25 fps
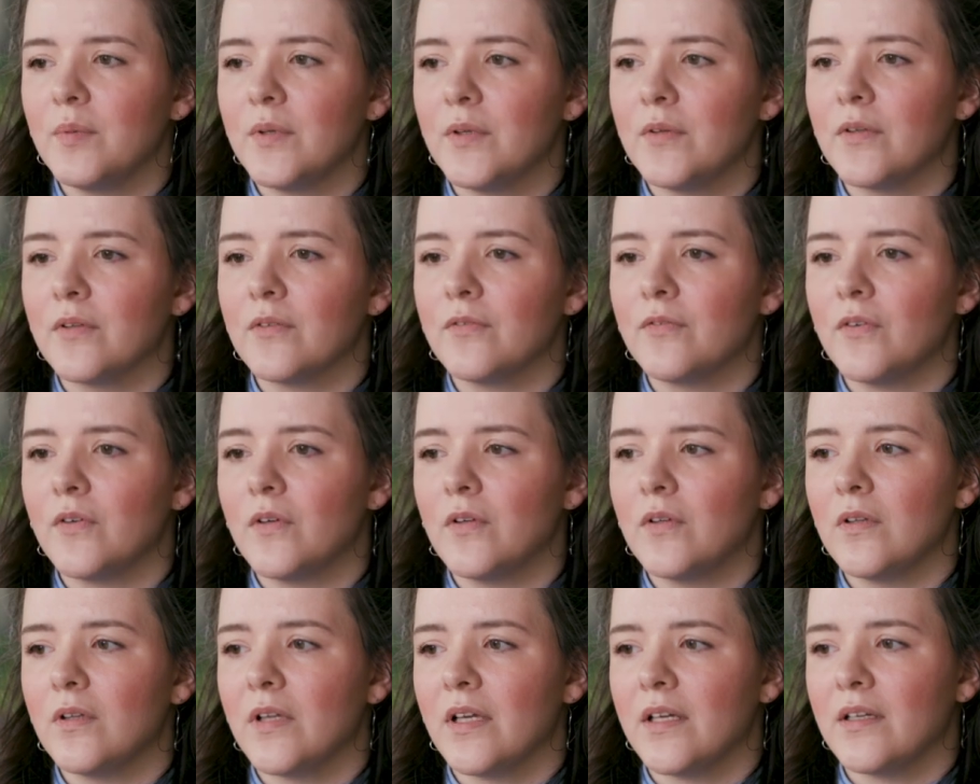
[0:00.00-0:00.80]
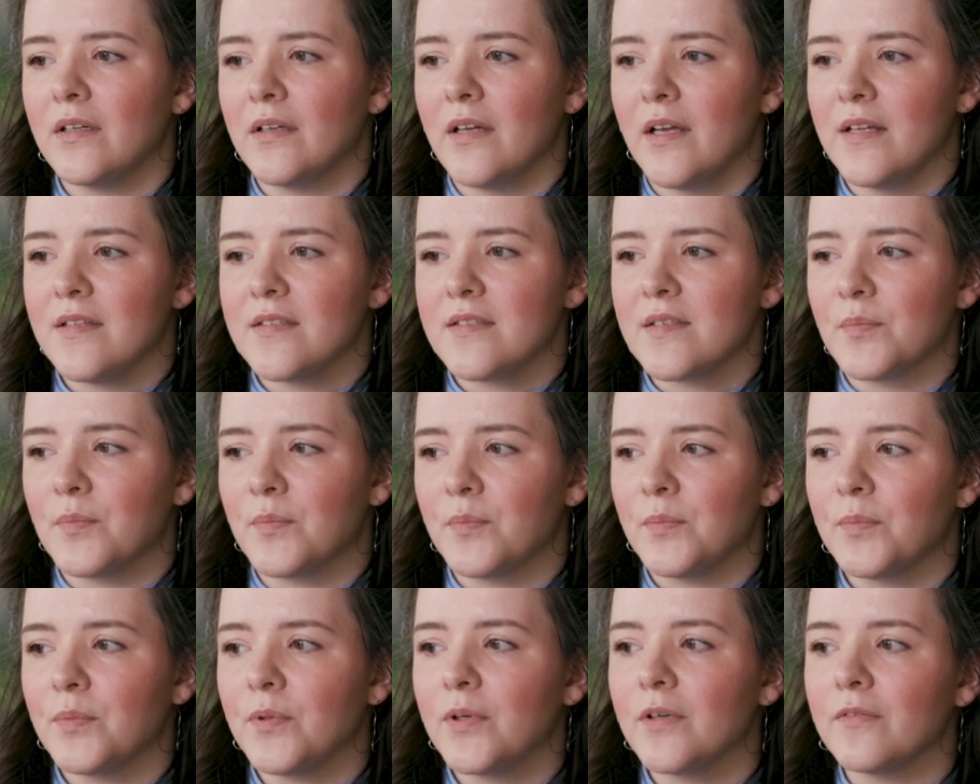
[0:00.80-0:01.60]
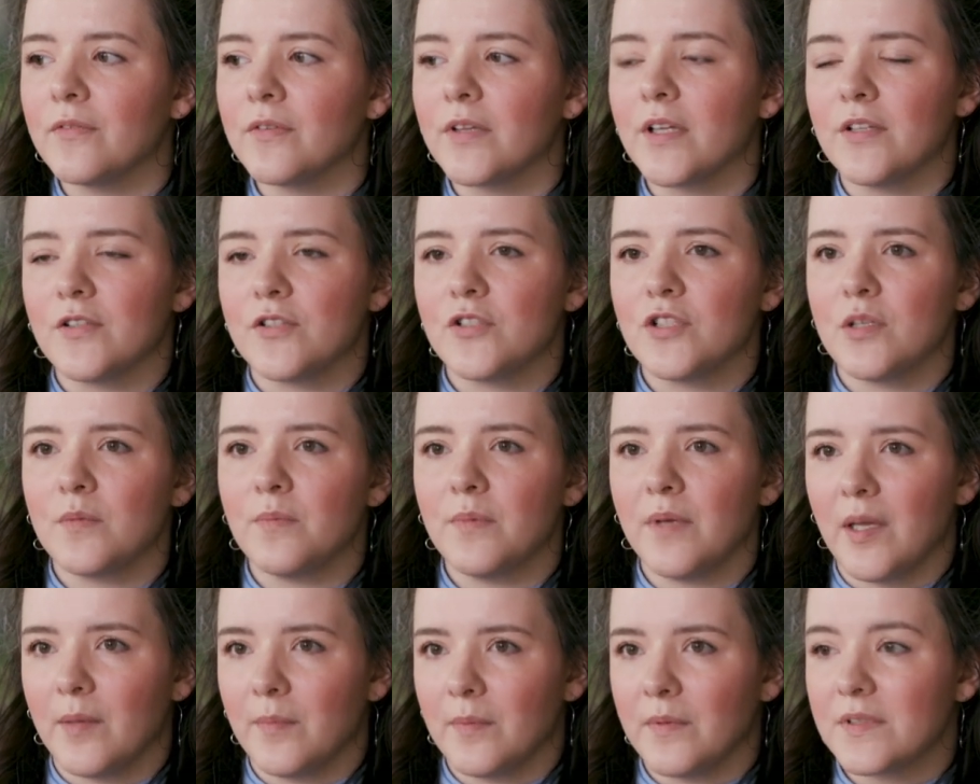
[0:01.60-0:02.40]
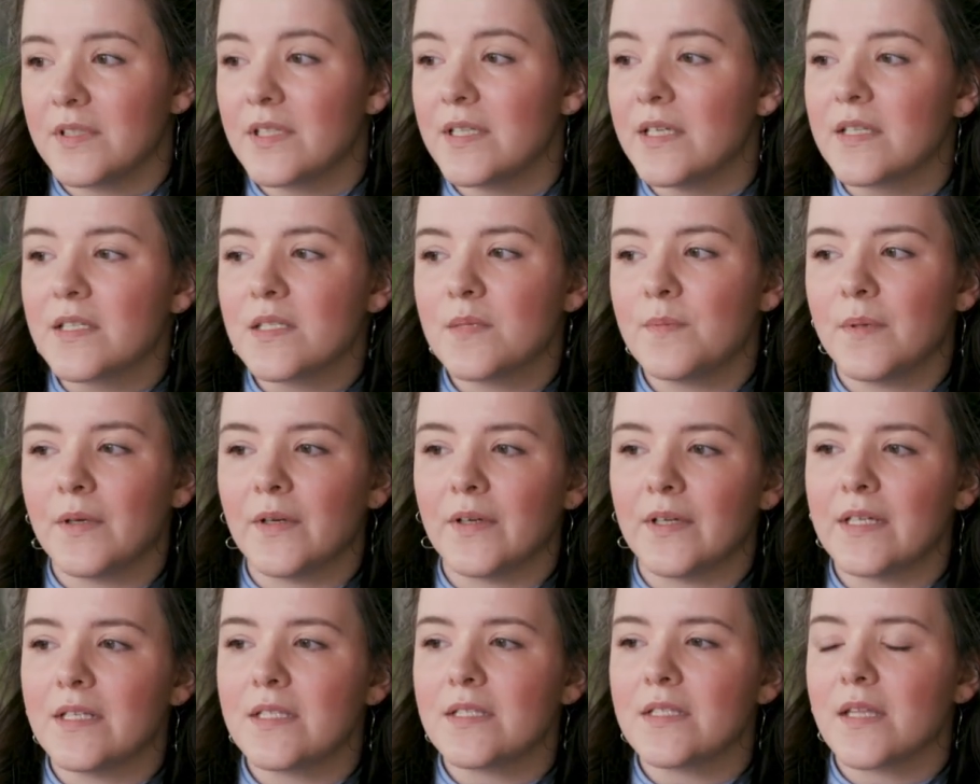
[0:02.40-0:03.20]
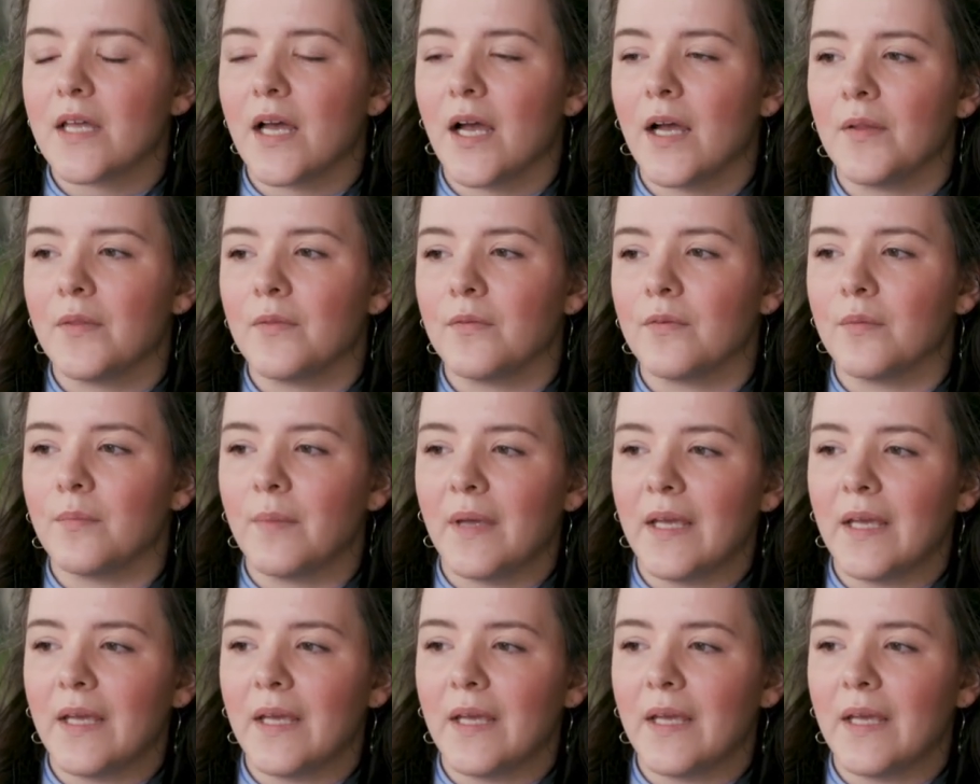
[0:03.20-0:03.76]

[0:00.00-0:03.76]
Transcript: beautiful, and it's a privilege to be able to experience that through